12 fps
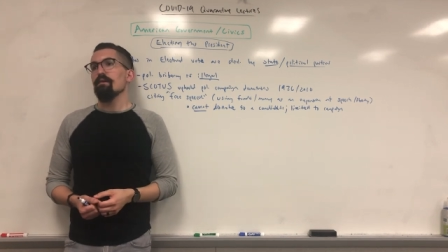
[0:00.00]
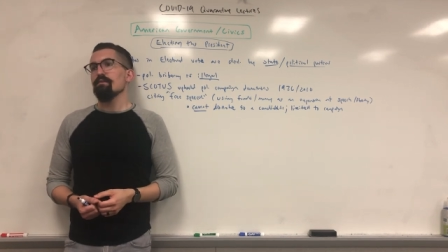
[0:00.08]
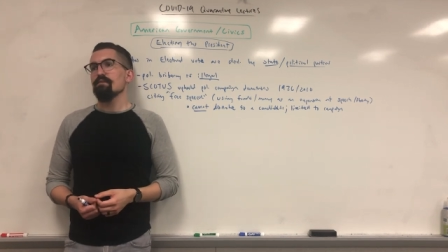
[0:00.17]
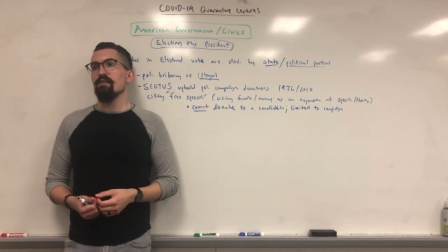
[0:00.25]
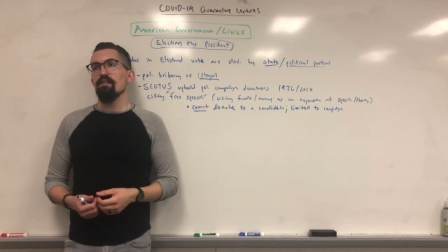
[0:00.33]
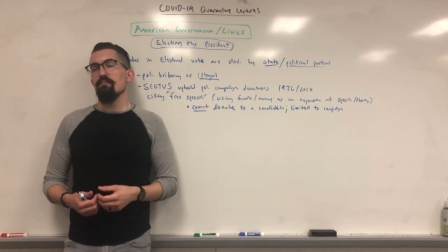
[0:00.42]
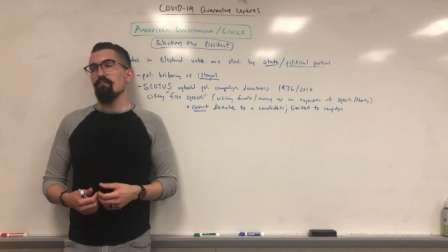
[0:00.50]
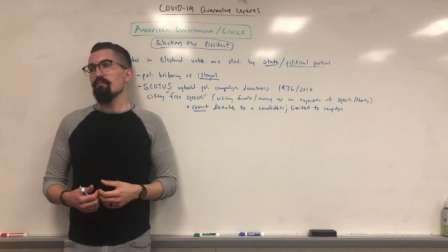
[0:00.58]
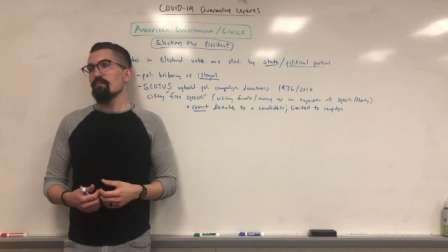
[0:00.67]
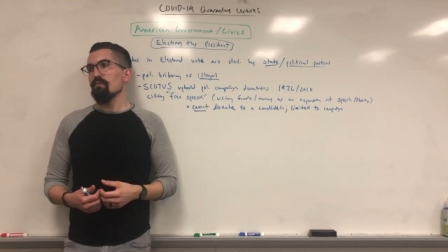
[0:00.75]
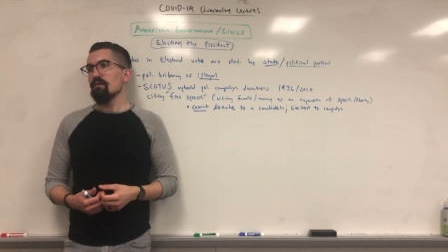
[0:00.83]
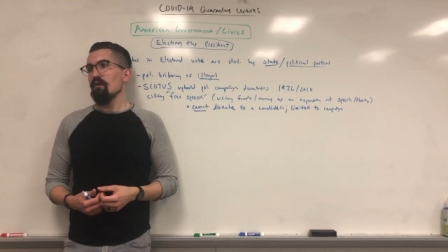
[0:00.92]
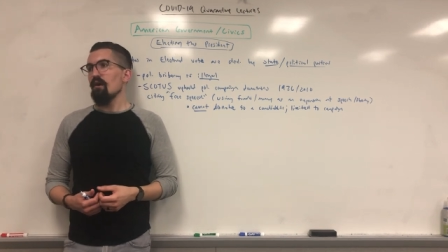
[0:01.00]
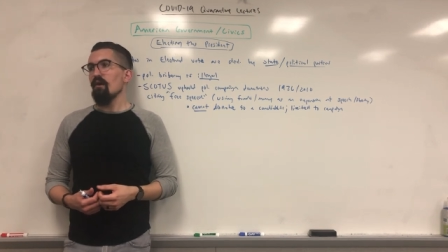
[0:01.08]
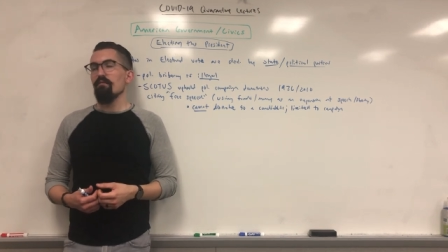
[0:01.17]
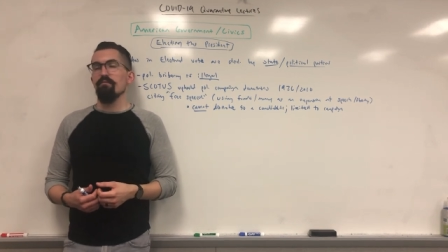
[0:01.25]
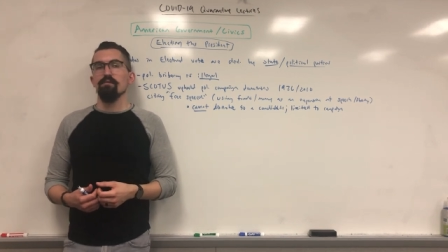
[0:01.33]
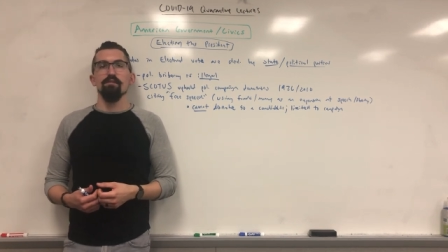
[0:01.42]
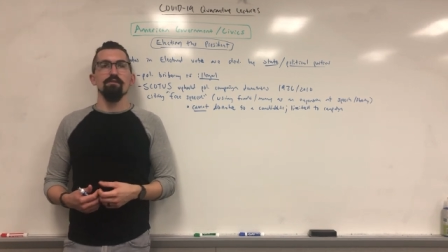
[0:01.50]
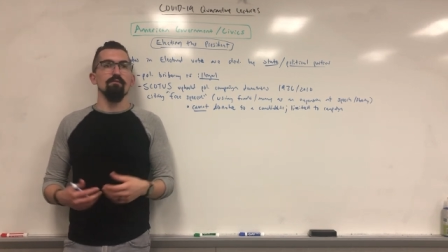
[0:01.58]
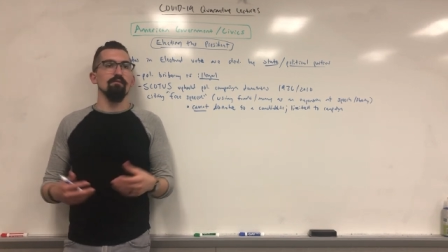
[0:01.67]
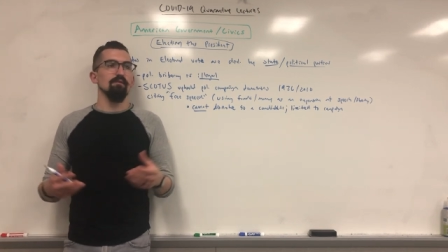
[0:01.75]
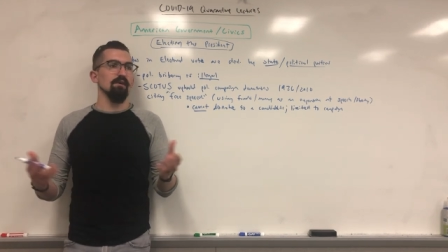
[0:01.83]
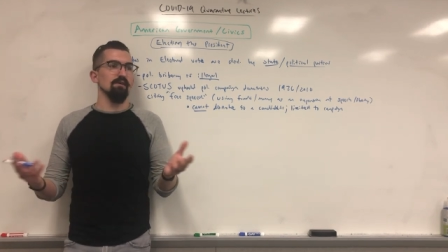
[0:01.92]
send them off to do
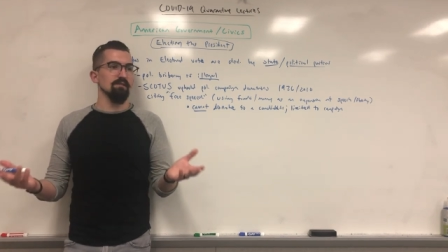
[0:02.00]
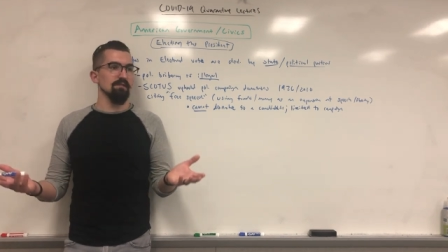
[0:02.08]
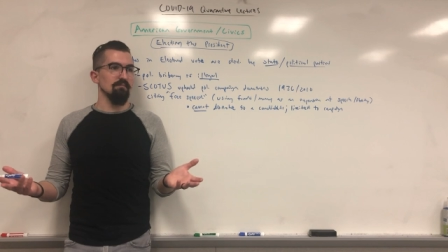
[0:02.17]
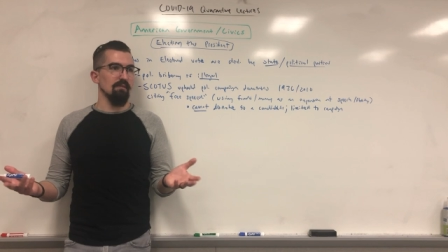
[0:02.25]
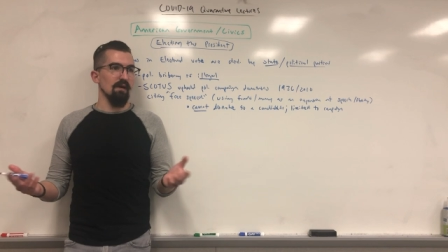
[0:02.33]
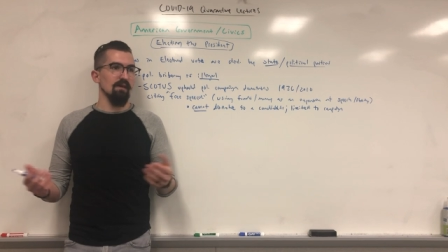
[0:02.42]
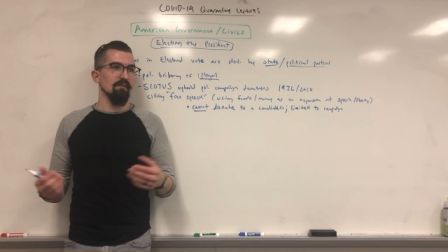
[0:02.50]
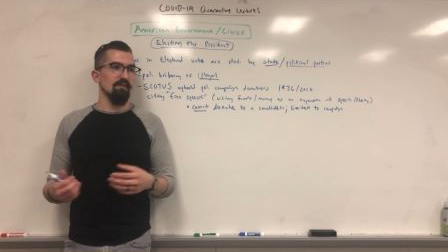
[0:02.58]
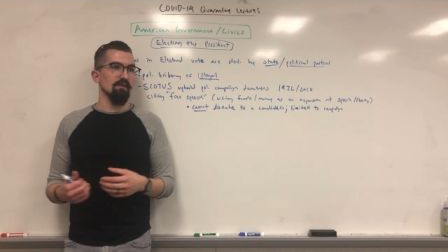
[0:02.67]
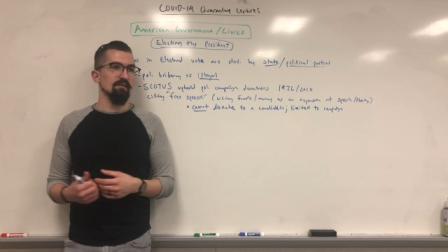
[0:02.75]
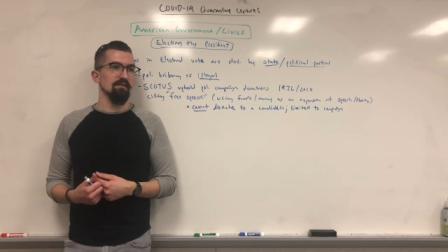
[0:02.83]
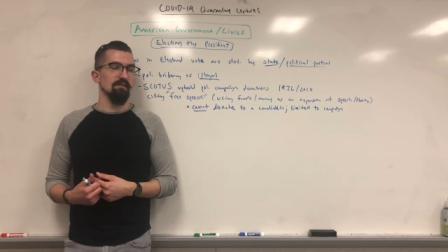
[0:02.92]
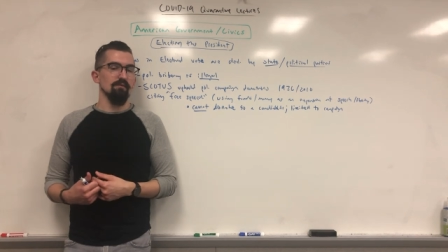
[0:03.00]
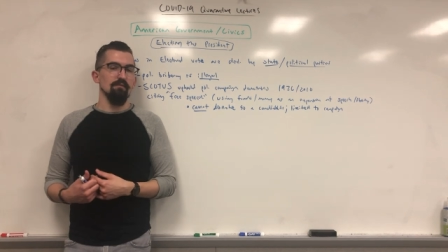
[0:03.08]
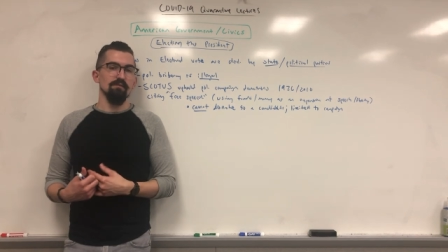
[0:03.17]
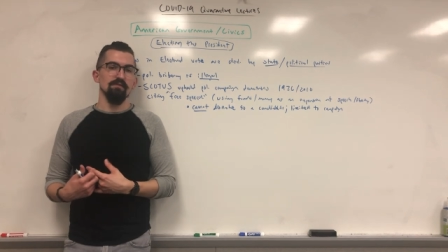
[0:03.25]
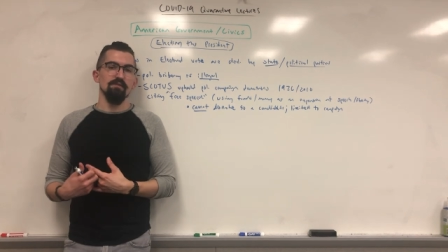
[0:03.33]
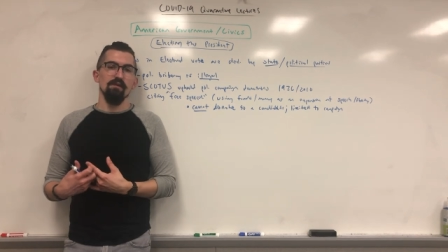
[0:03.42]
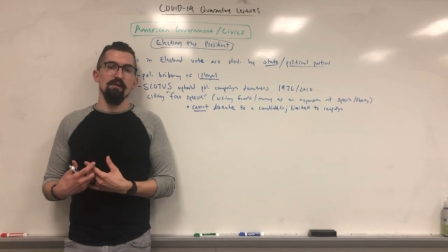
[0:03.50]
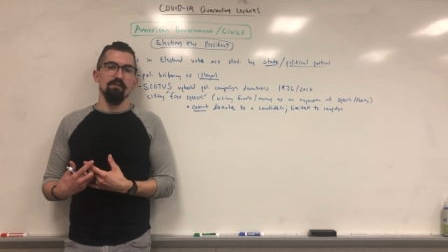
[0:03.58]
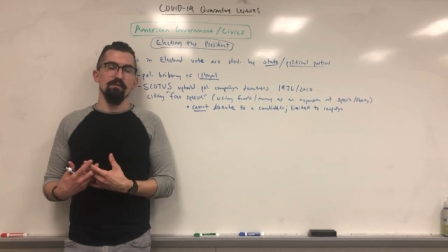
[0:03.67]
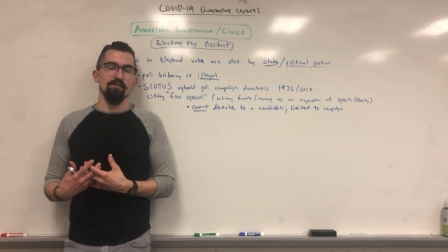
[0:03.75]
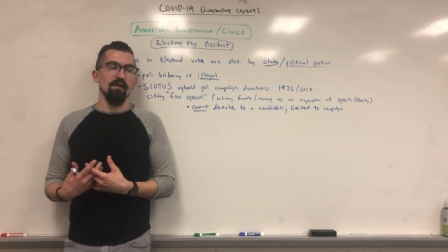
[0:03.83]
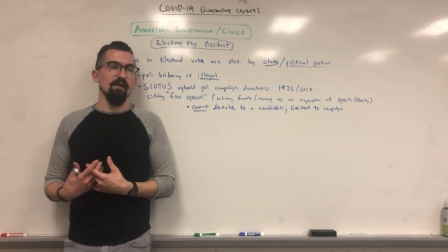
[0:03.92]
things and buy things and use
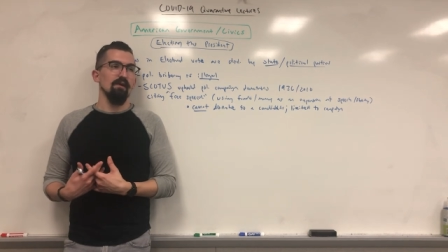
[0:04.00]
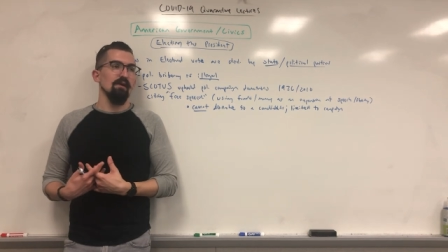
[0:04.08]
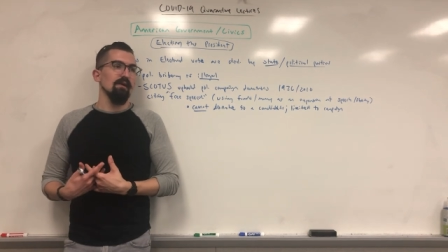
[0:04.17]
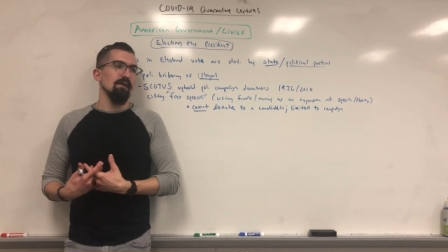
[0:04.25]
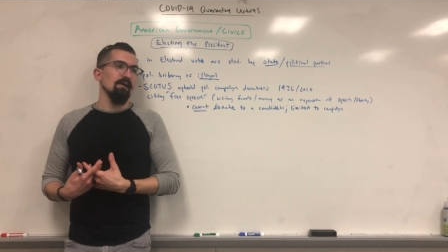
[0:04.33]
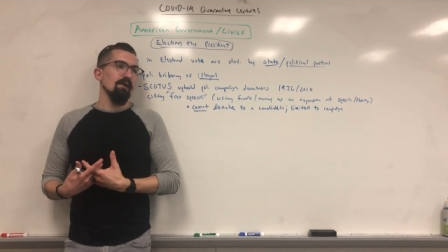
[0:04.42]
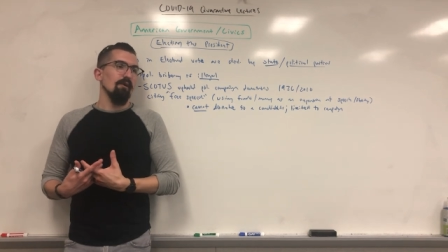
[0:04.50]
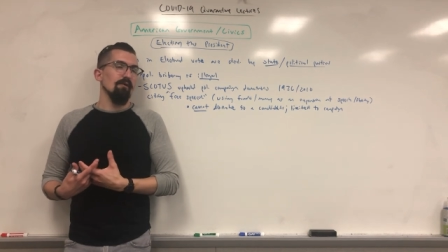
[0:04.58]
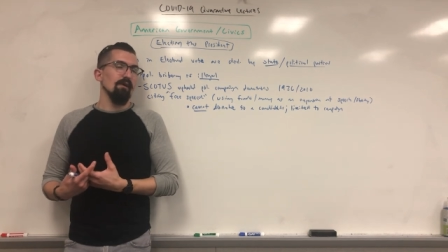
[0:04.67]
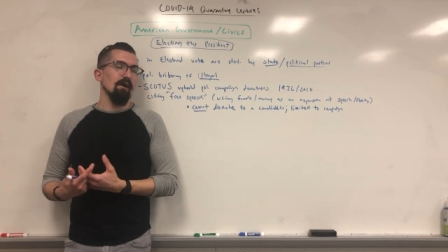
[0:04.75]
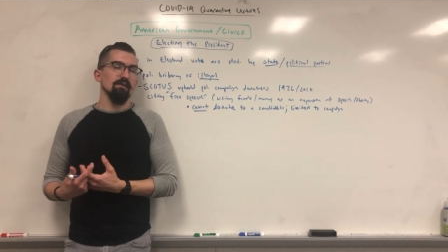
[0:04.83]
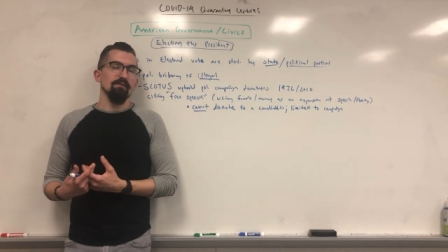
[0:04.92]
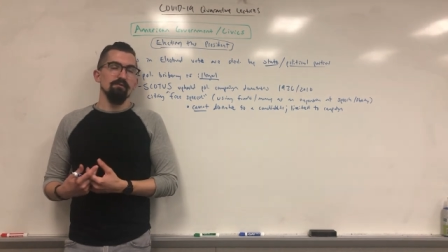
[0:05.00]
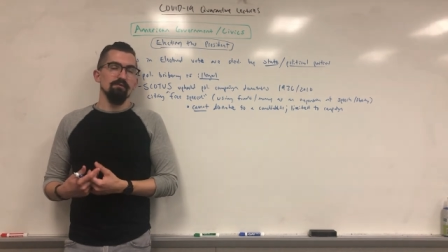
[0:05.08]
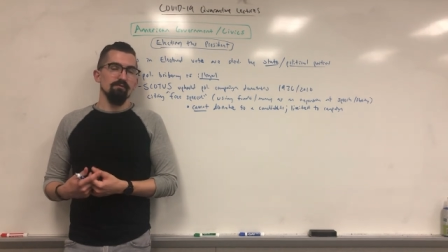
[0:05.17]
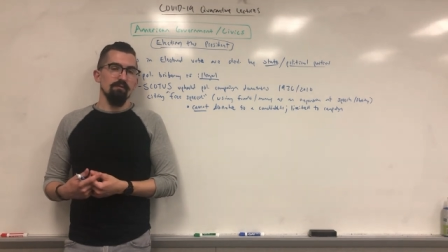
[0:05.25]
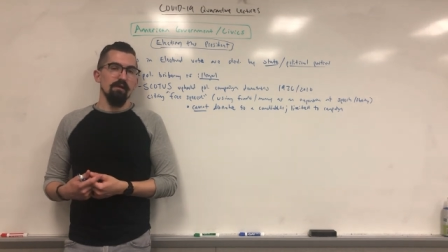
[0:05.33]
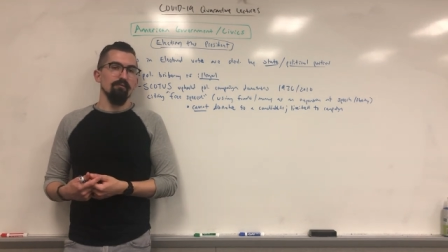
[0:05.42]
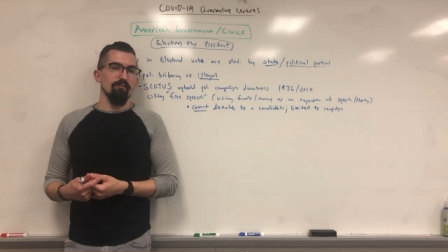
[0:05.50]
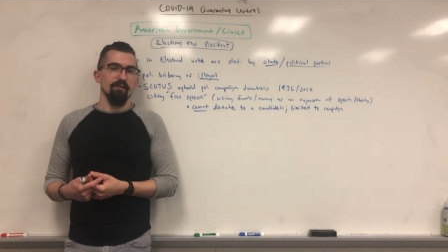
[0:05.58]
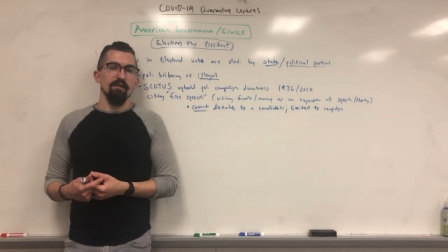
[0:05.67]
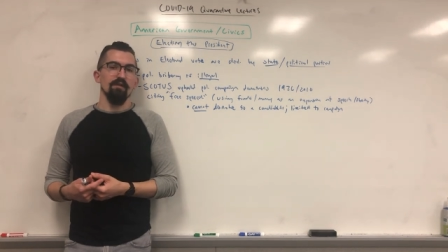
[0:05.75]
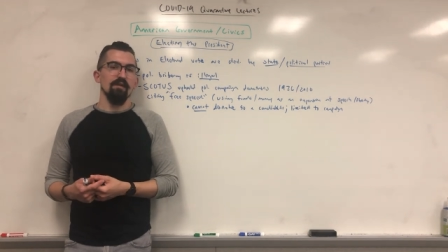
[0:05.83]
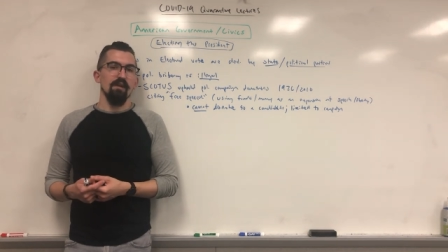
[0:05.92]
things that are not directly
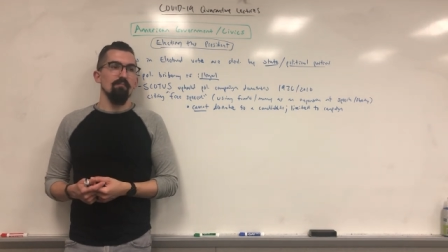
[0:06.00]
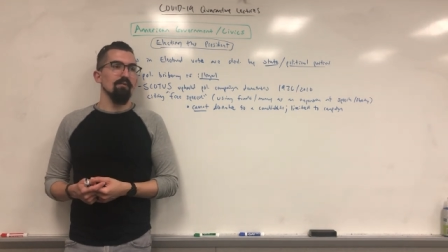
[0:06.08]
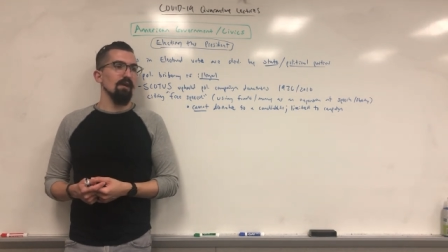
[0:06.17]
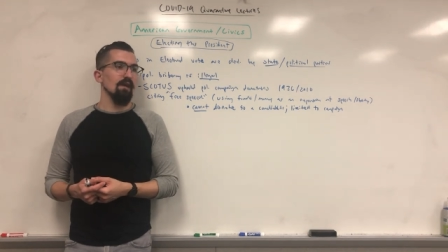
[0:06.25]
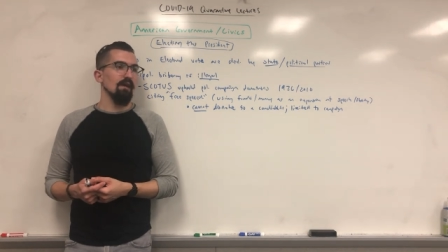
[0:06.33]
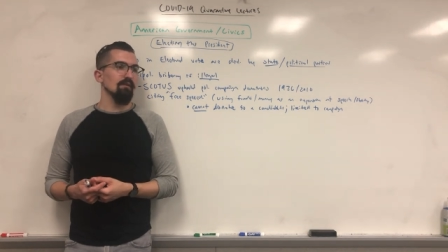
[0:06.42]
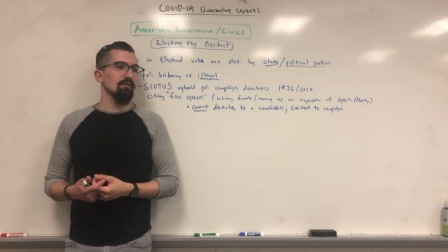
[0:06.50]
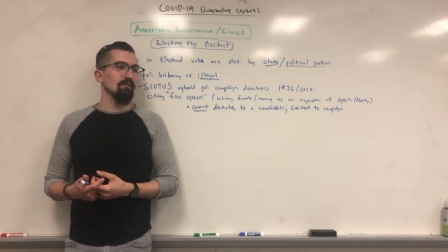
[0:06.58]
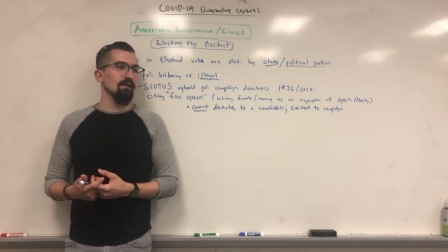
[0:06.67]
related to the campaign.